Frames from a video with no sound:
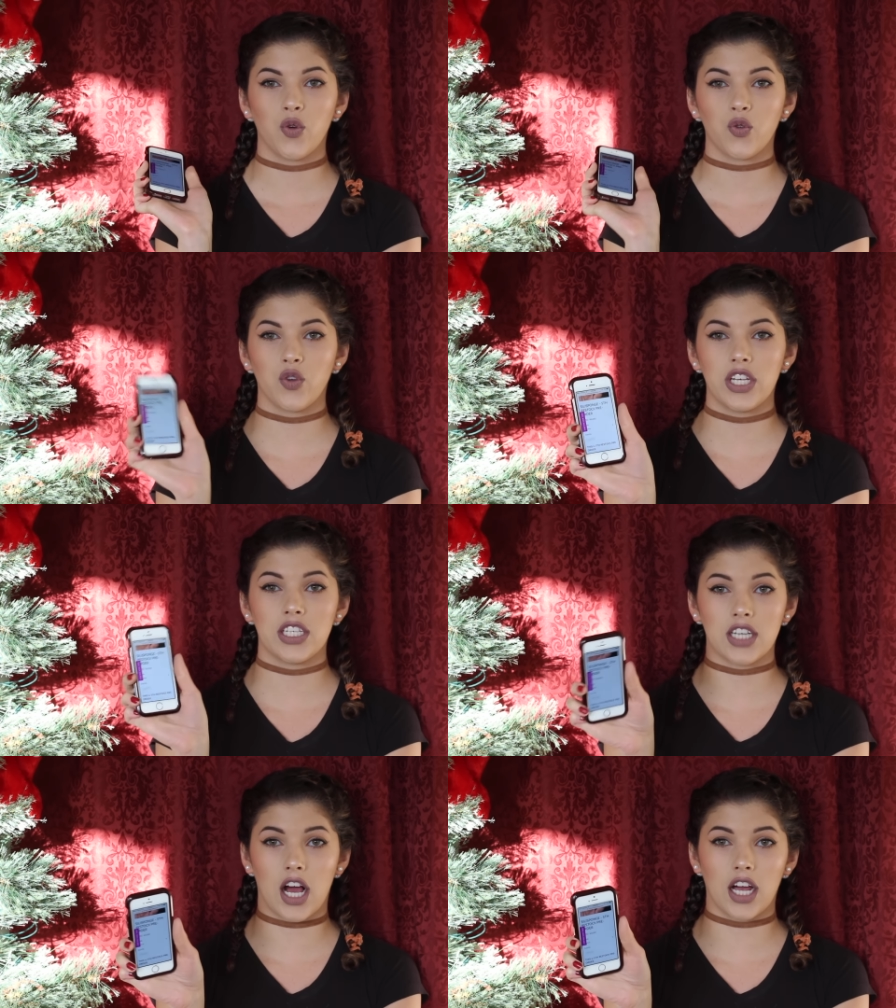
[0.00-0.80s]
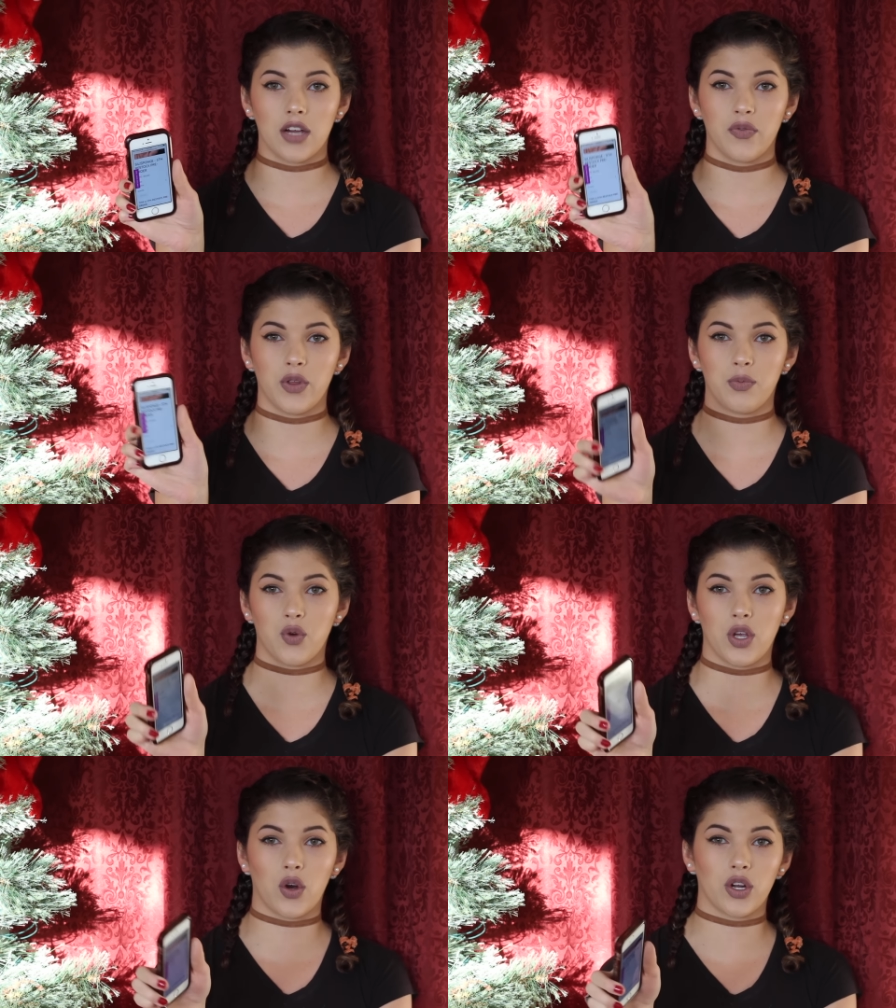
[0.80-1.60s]
restock for the
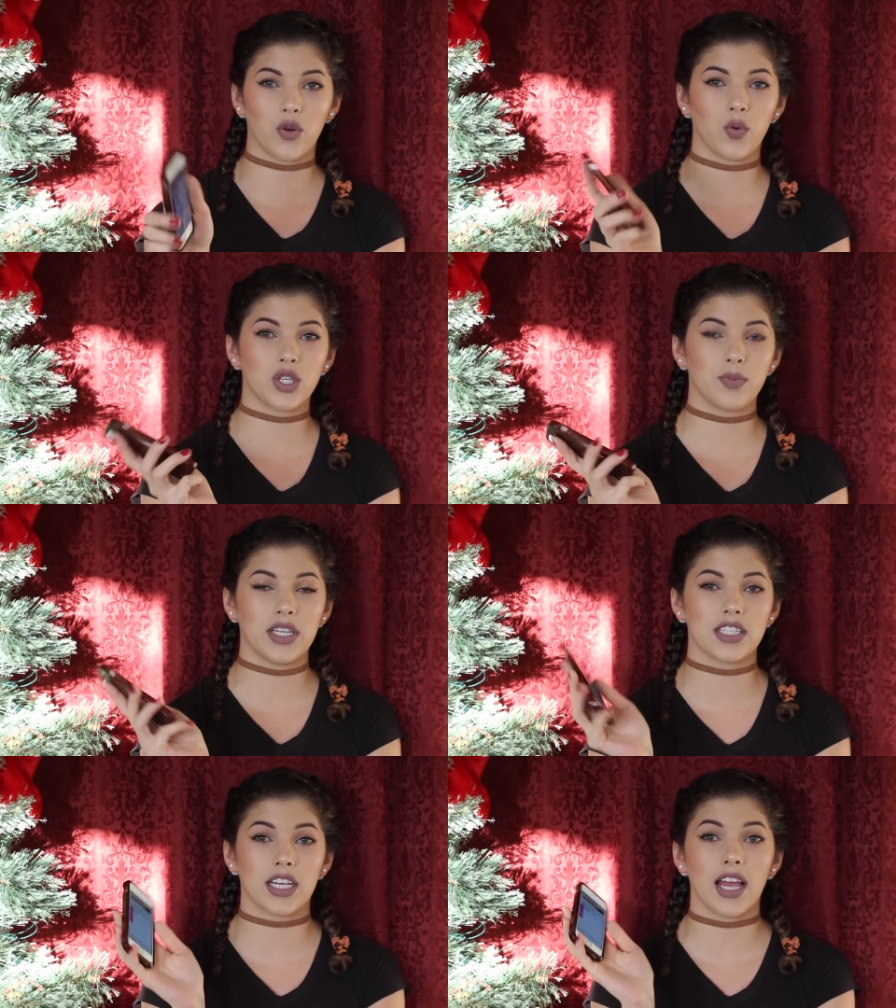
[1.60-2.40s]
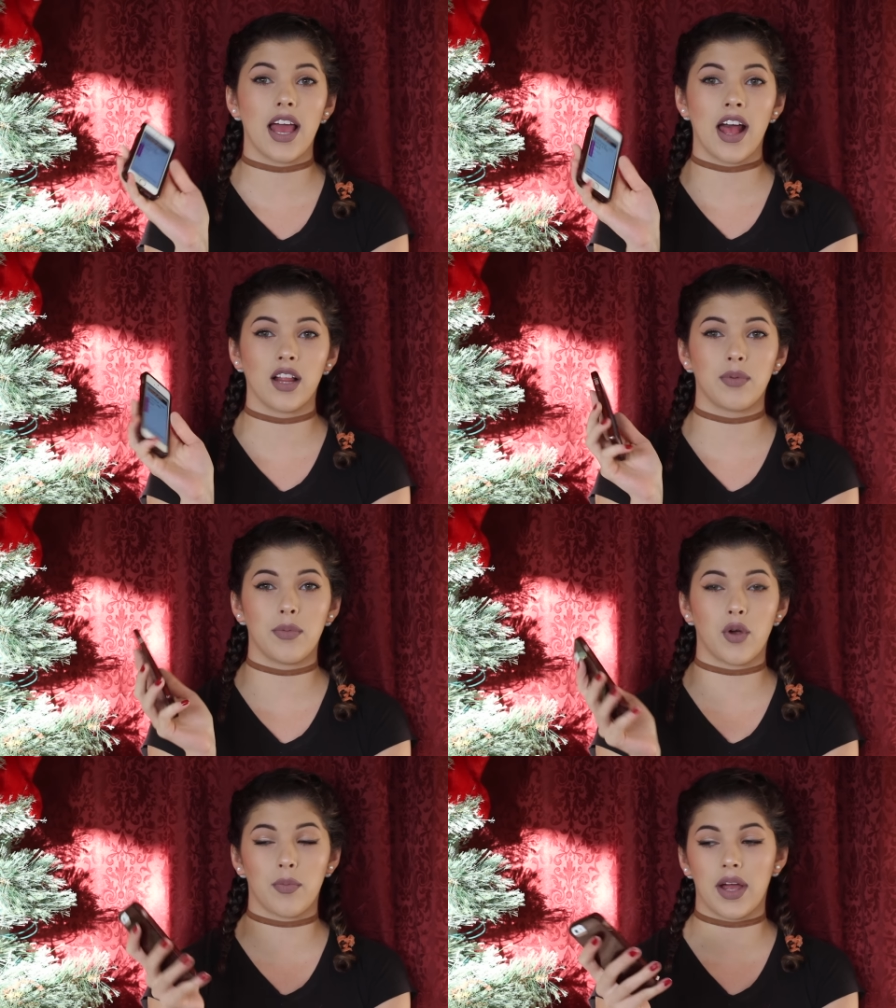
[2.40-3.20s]
pre-order, which means like hella
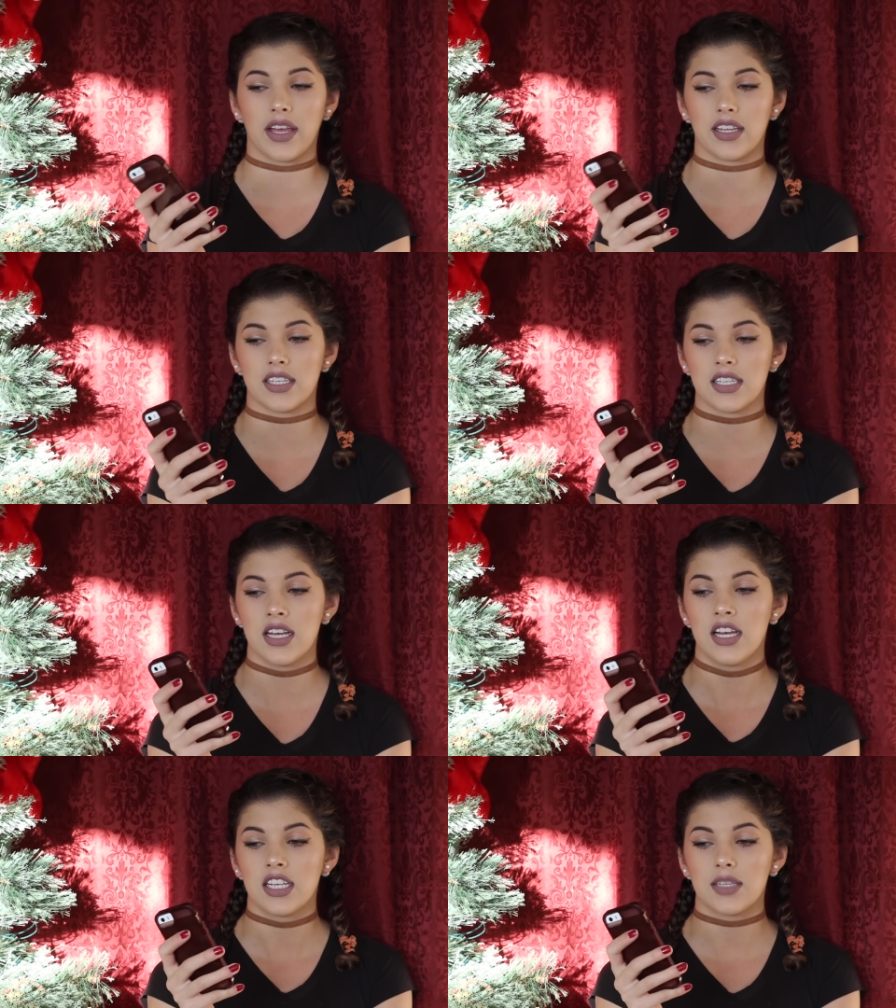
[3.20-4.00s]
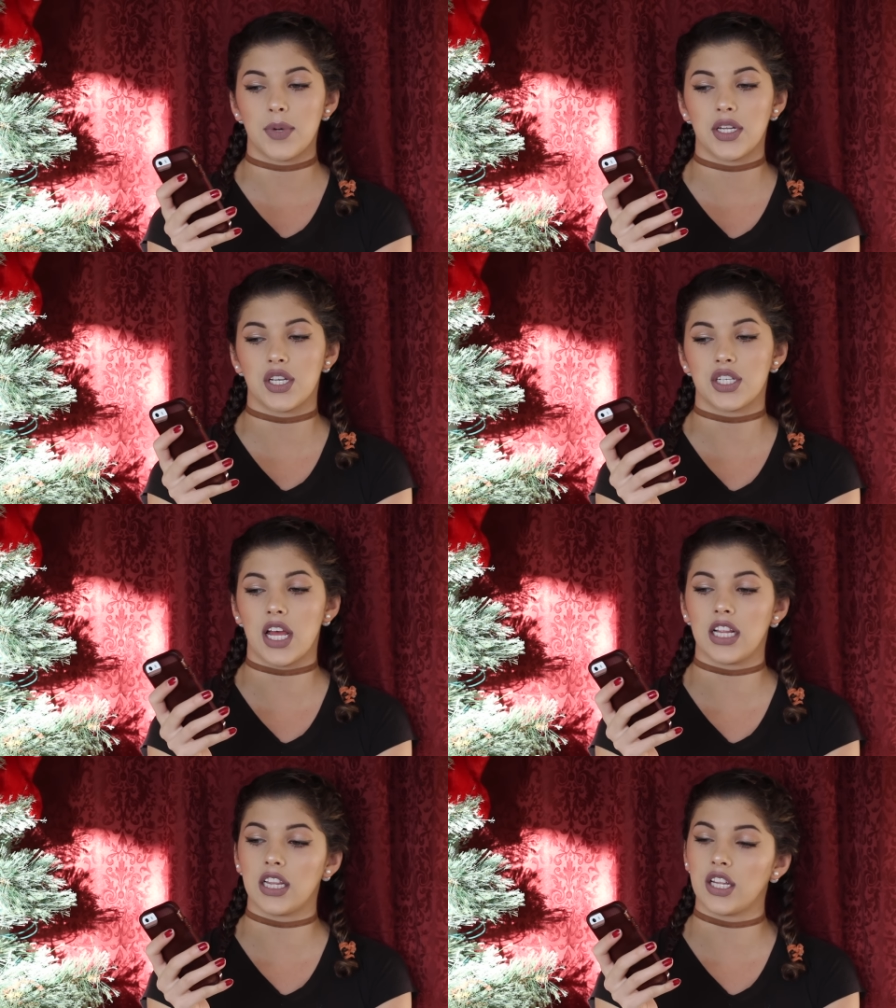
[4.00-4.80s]
people are buying this sponge
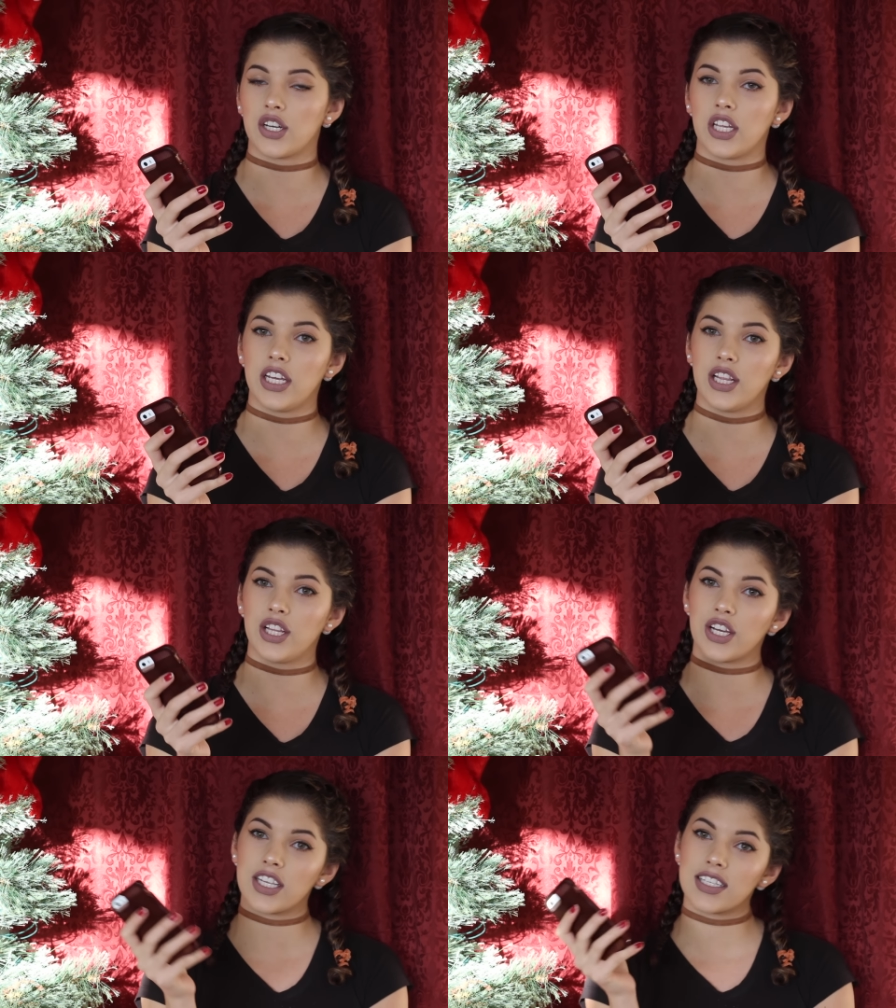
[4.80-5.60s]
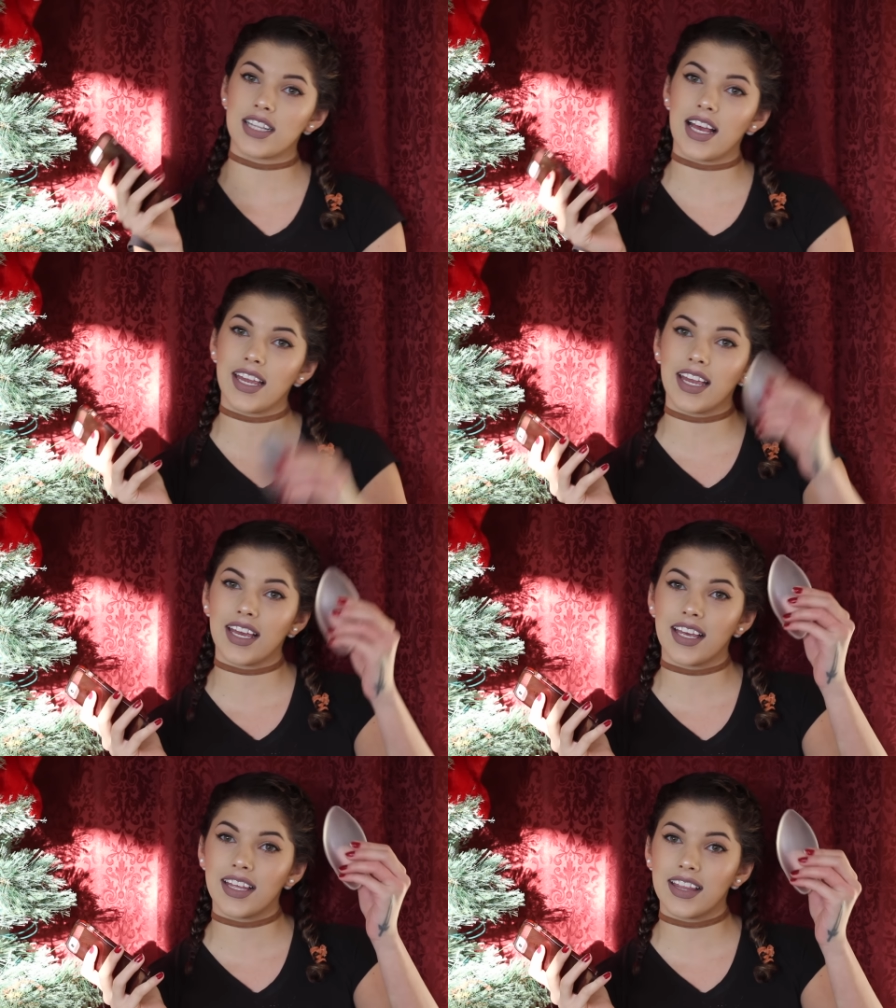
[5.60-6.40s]
that literally looks like
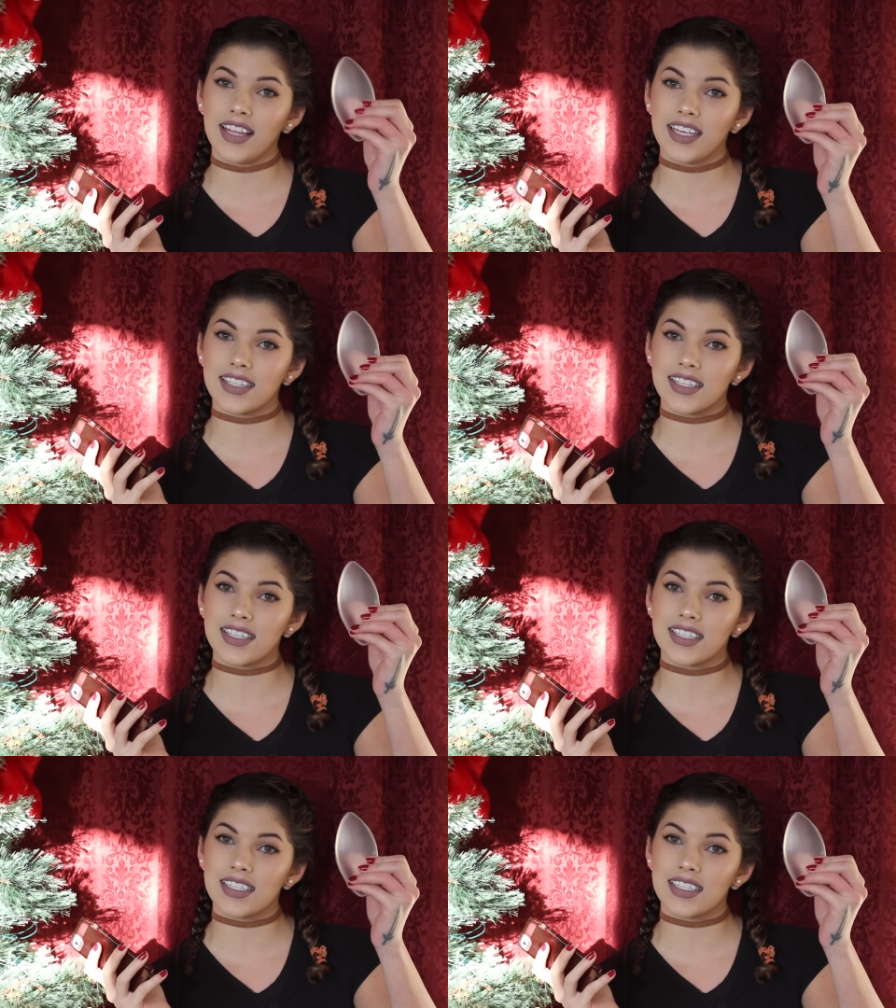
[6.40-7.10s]
this.